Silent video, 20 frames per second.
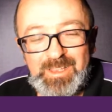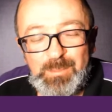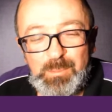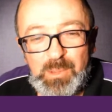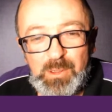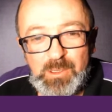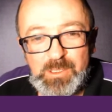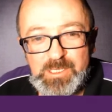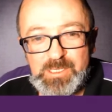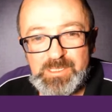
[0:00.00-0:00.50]

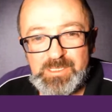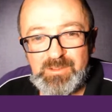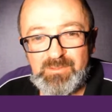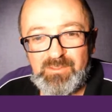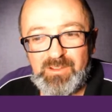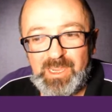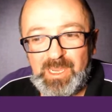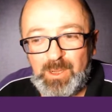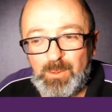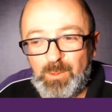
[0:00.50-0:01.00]
purchased a
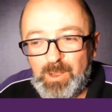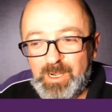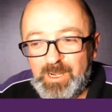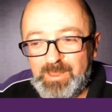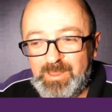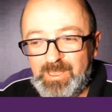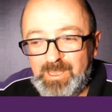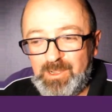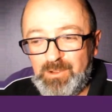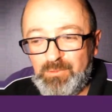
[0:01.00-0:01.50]
fake one
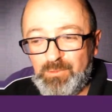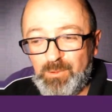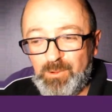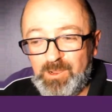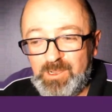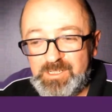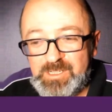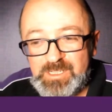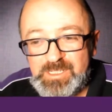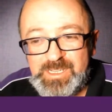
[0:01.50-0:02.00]
and then
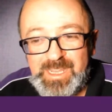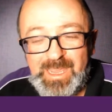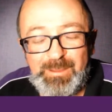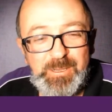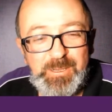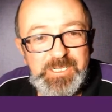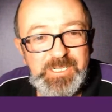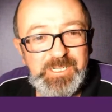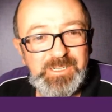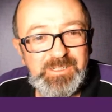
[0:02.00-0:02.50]
tried to
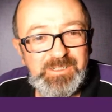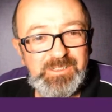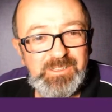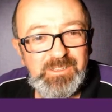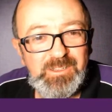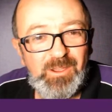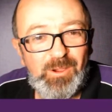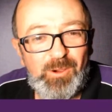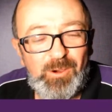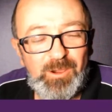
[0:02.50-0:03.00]
damage it
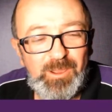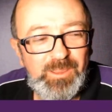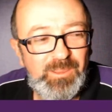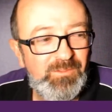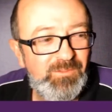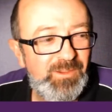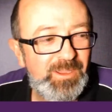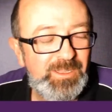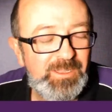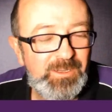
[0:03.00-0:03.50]
to hide
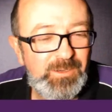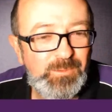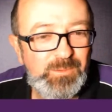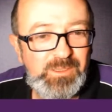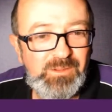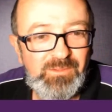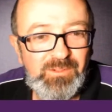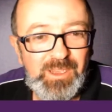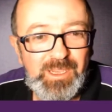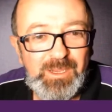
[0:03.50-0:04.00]
the fact that it
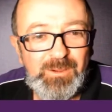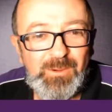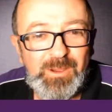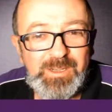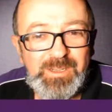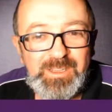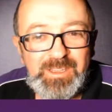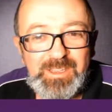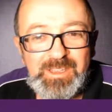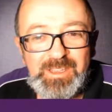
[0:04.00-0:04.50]
was a fake
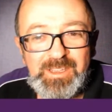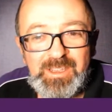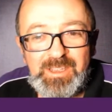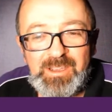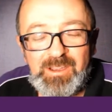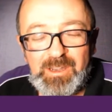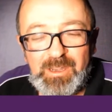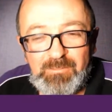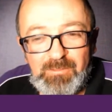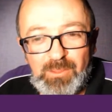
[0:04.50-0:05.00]
one.
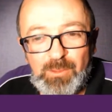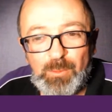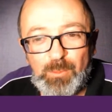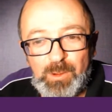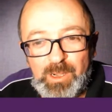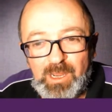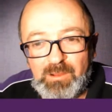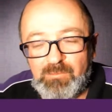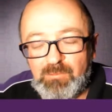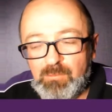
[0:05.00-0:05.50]
I never thought
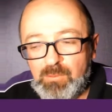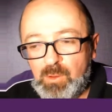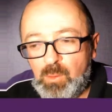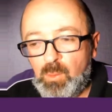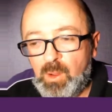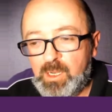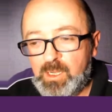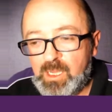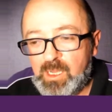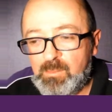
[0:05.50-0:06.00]
we'd have a real
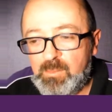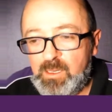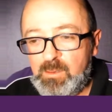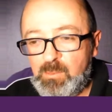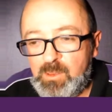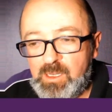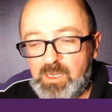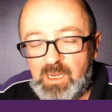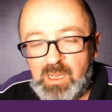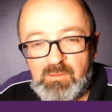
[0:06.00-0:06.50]
one come
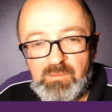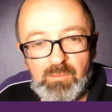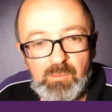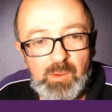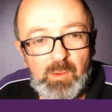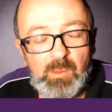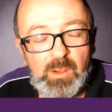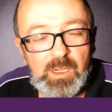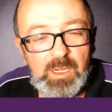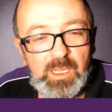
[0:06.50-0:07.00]
in. We did have a
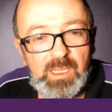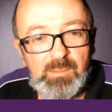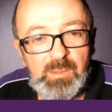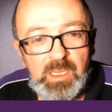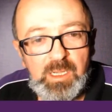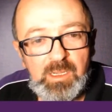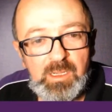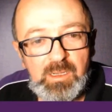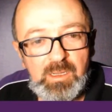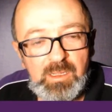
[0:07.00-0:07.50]
real one come
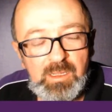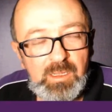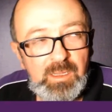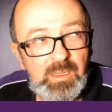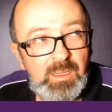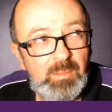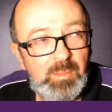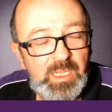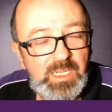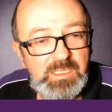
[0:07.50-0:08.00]
in
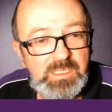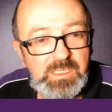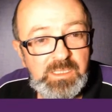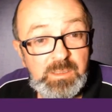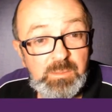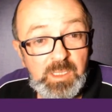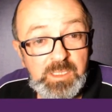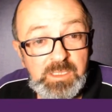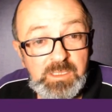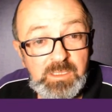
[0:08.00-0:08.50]
uh, about
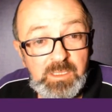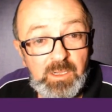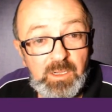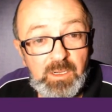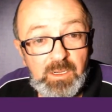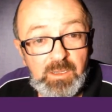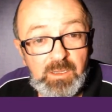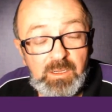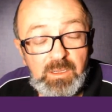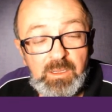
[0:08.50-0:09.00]
six months
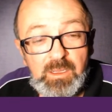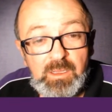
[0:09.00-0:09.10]
ago.